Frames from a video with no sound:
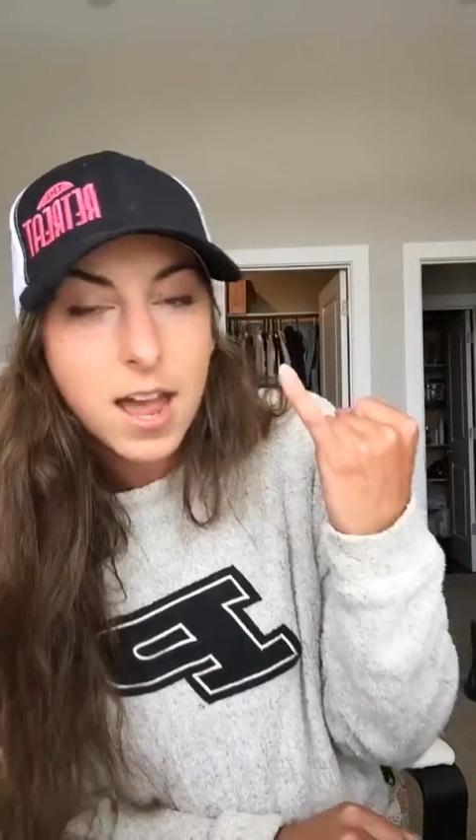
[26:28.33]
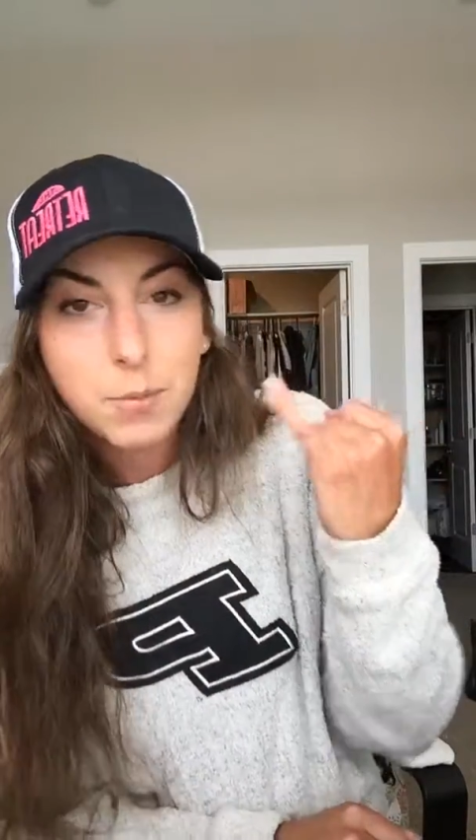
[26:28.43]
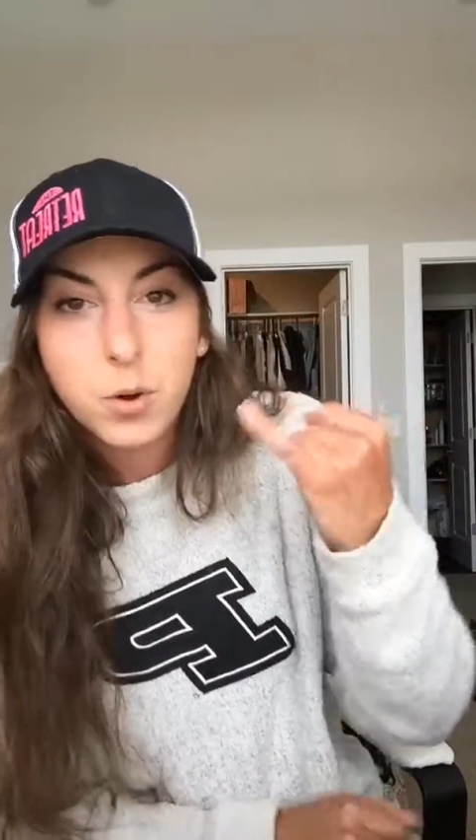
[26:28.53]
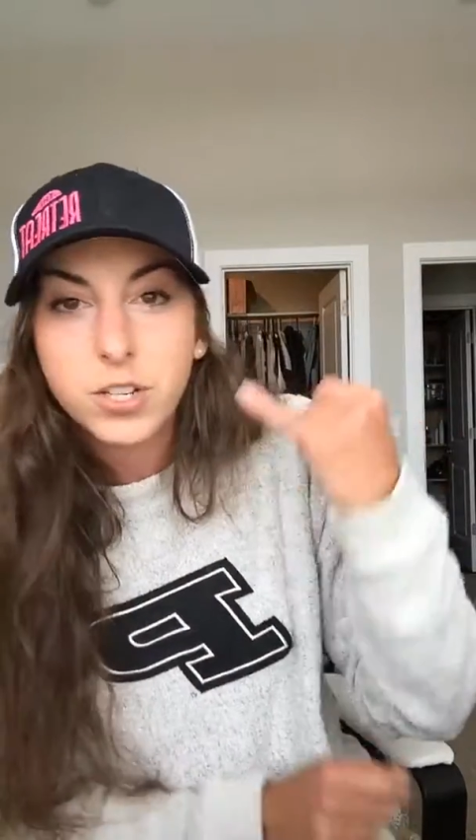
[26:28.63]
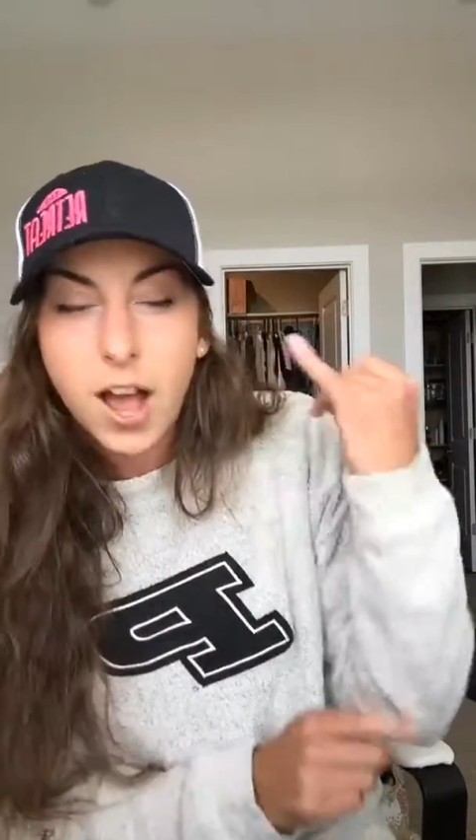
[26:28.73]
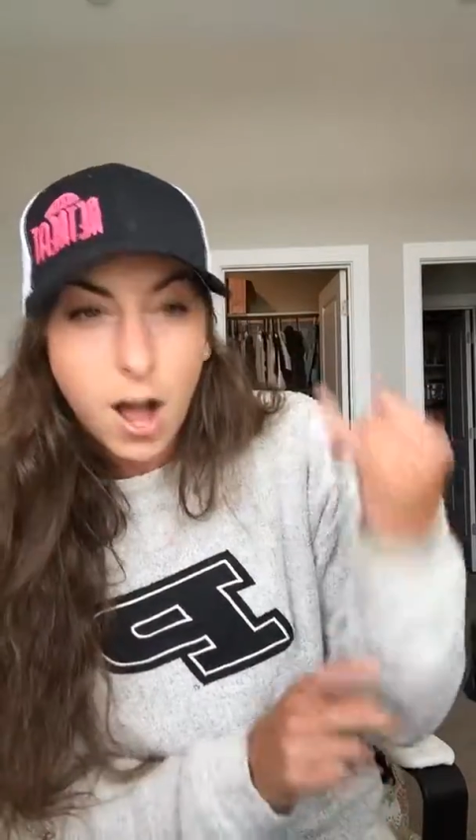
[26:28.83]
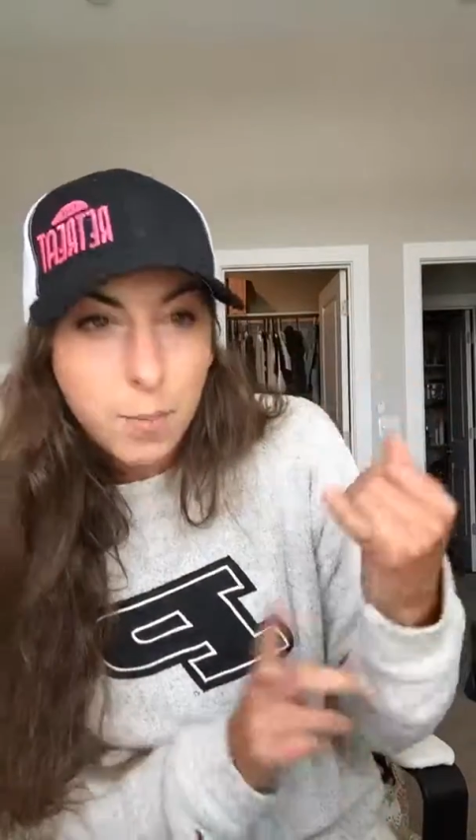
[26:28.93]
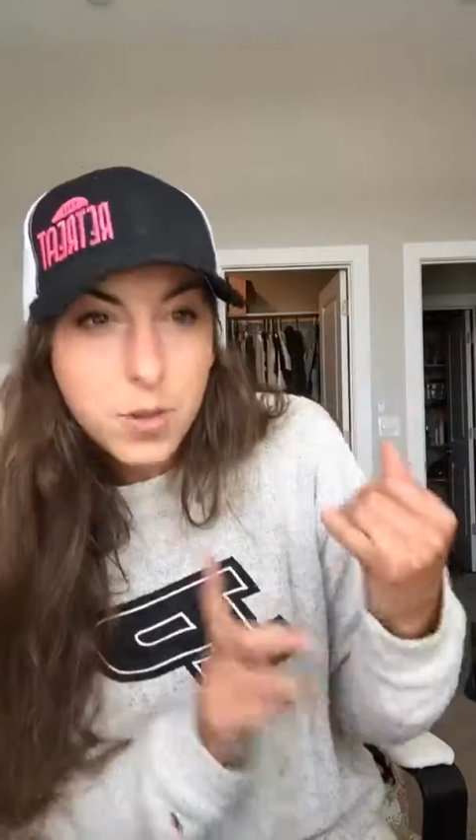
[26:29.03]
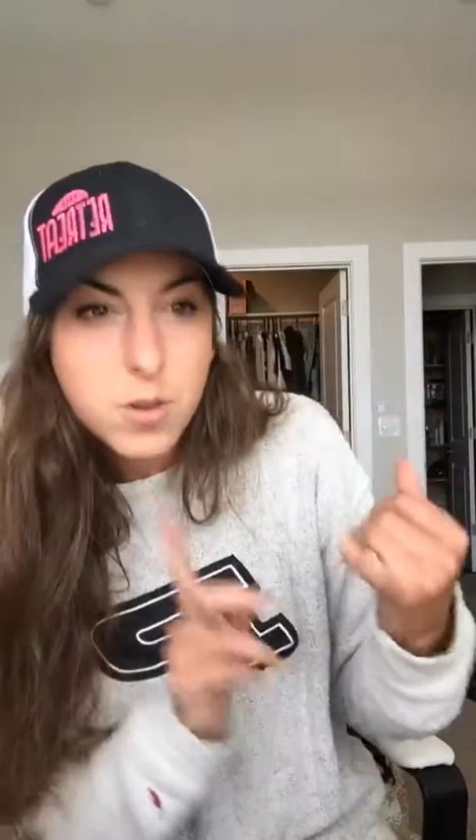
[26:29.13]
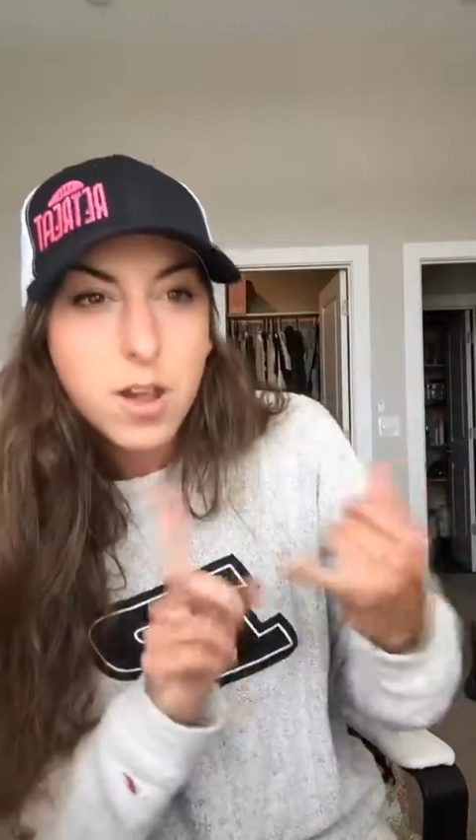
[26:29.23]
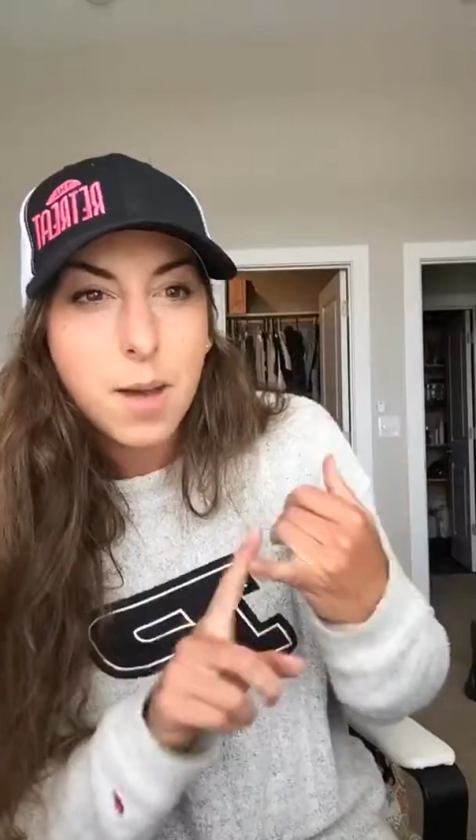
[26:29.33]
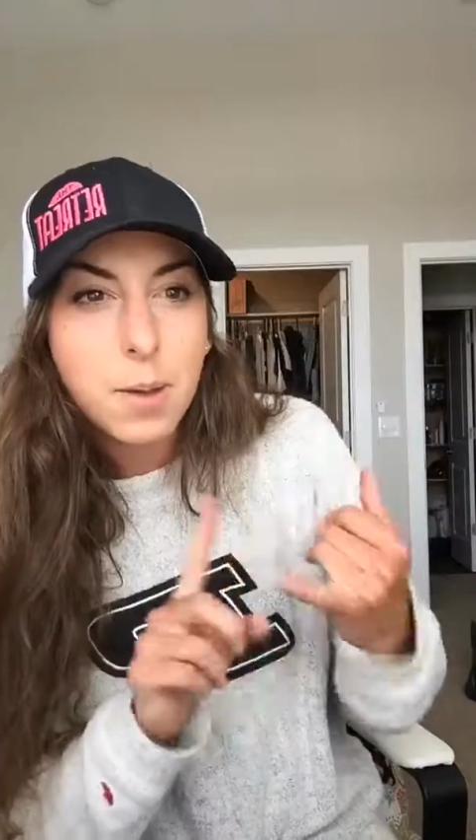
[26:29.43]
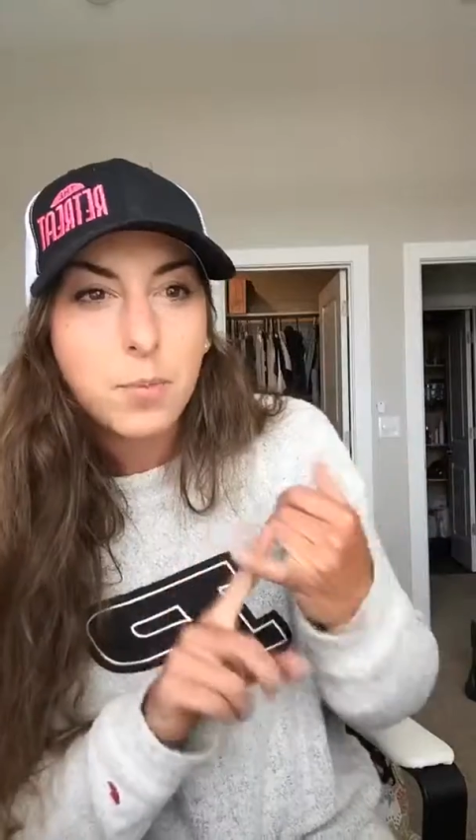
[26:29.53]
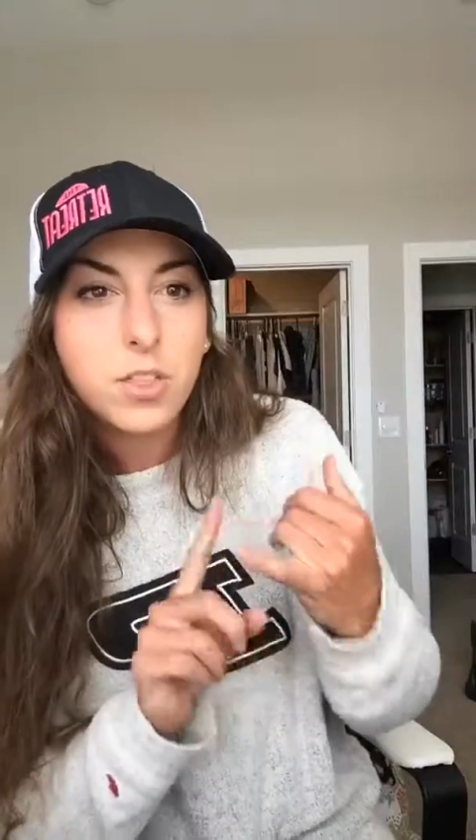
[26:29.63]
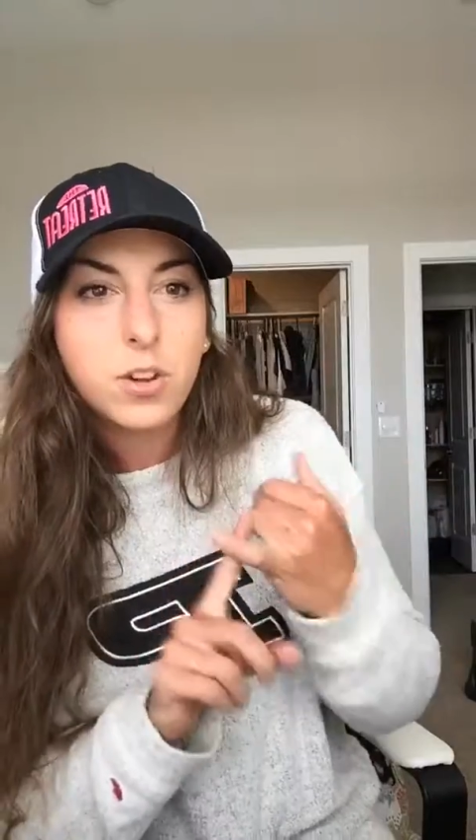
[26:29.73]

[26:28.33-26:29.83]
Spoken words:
I'm going to help you come up with